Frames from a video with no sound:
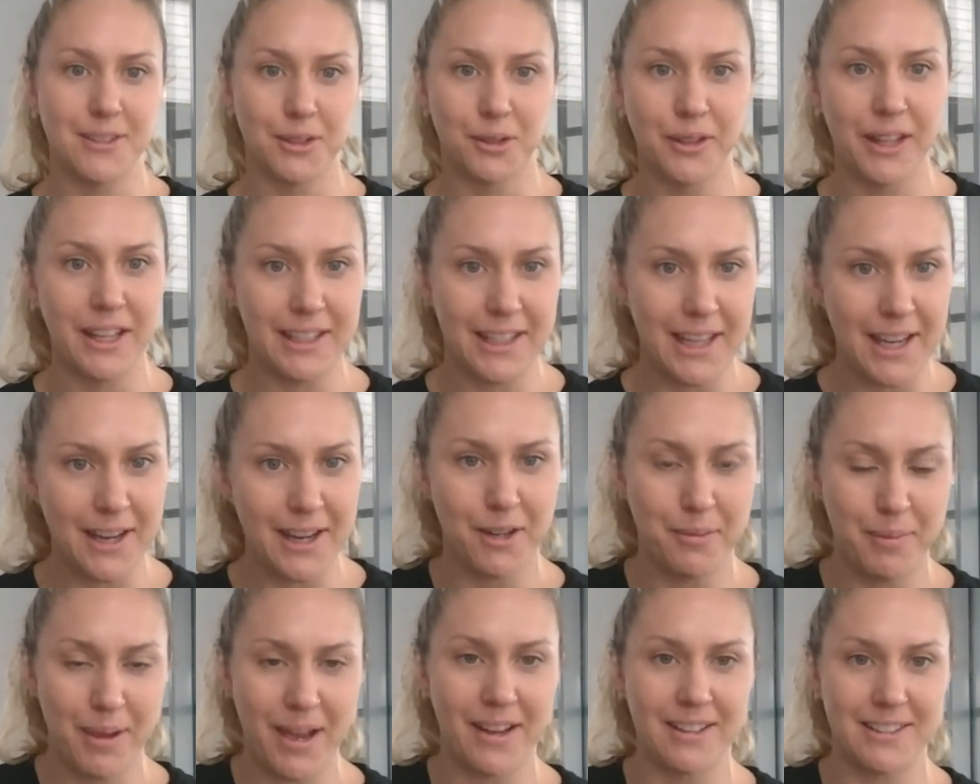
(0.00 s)
All I
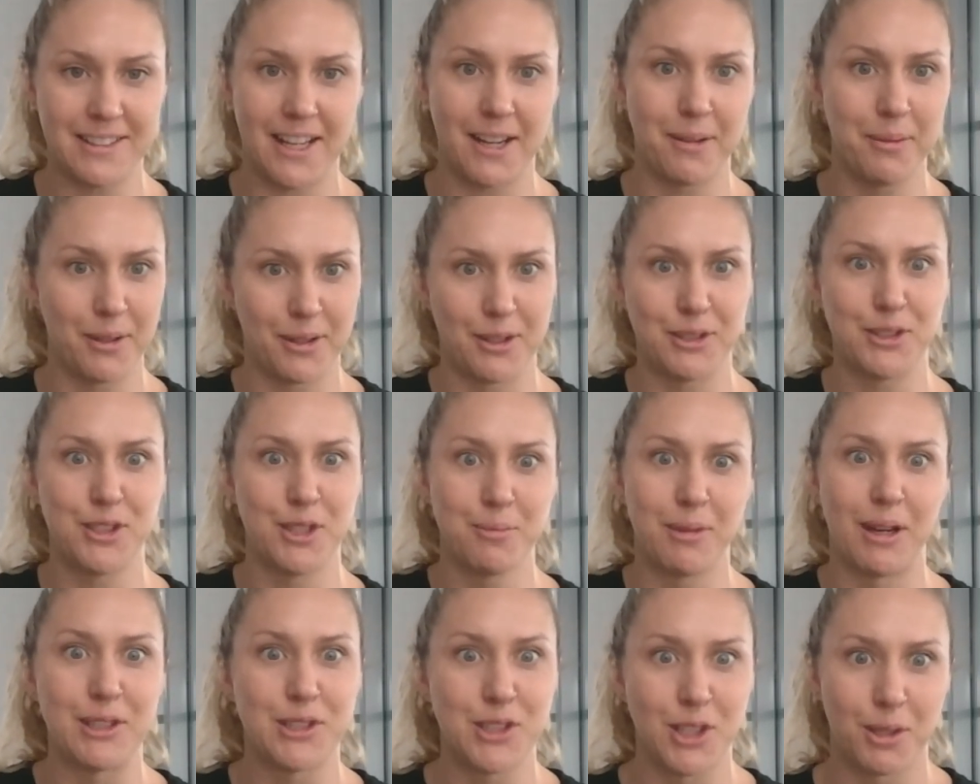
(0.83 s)
care about is that I'm going to do
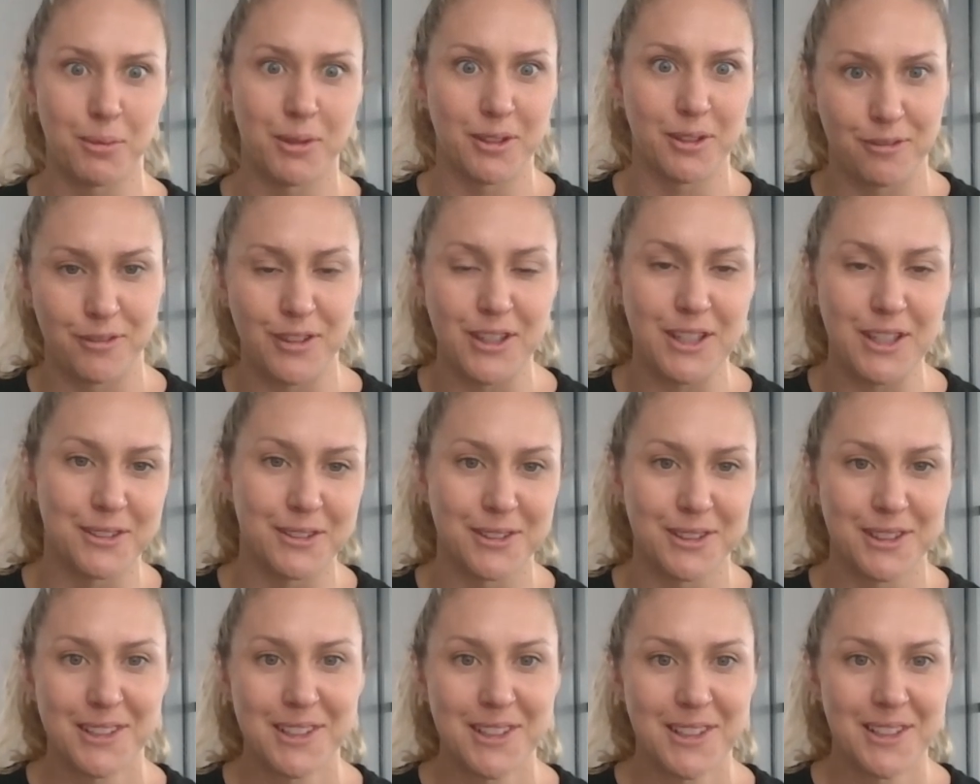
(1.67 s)
my job on the
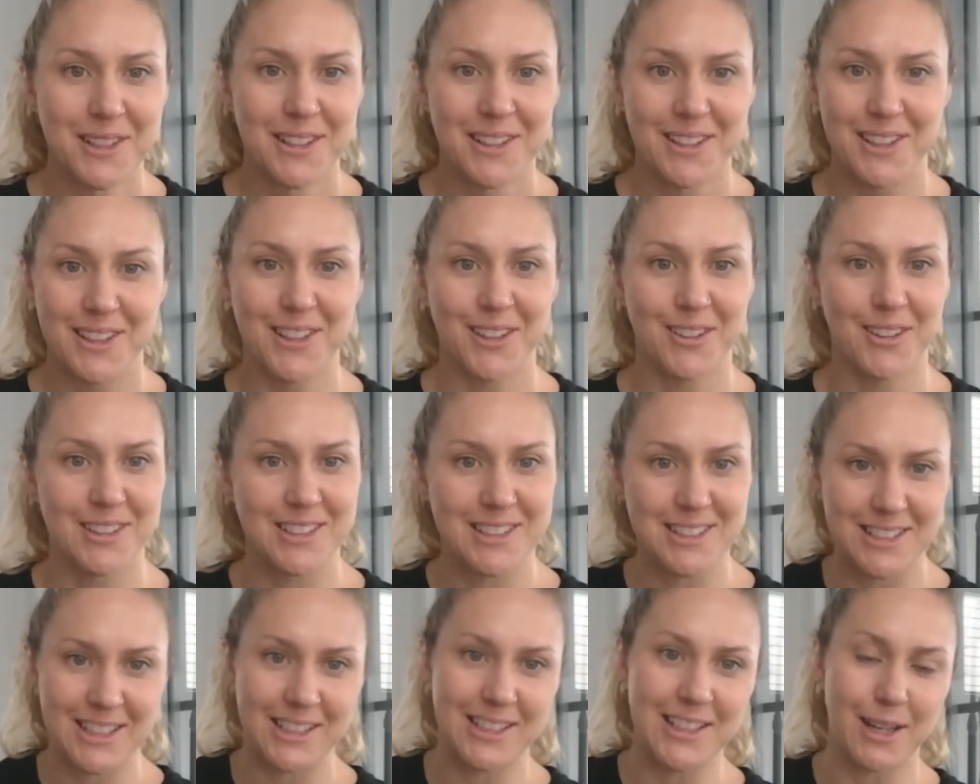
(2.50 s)
field, you know, and
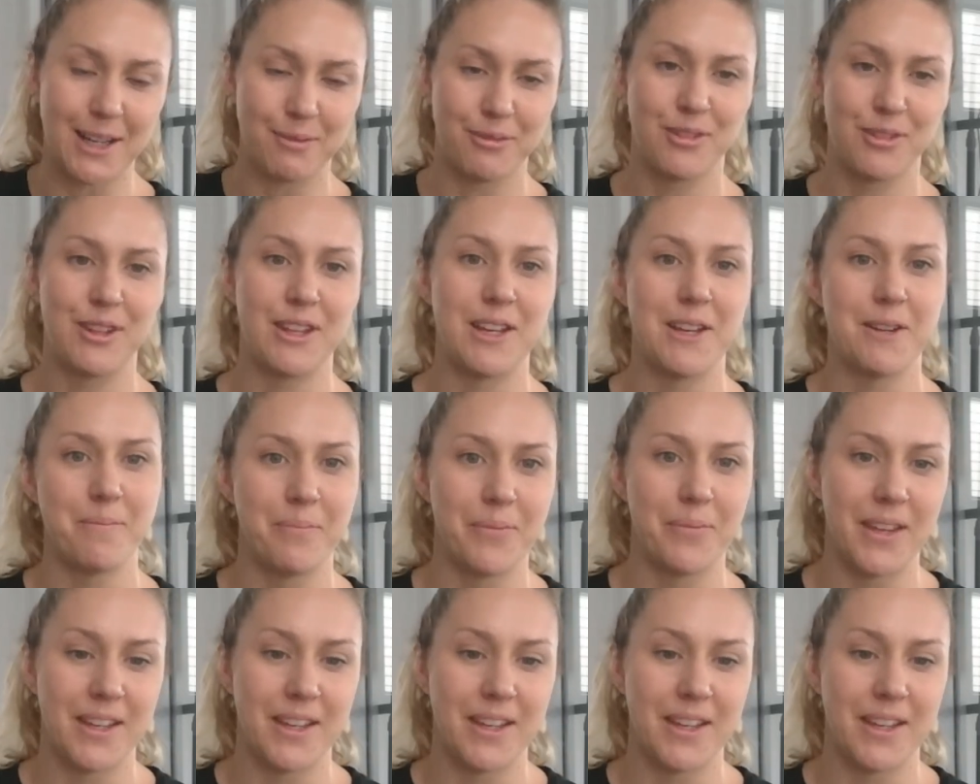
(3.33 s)
stick up for them.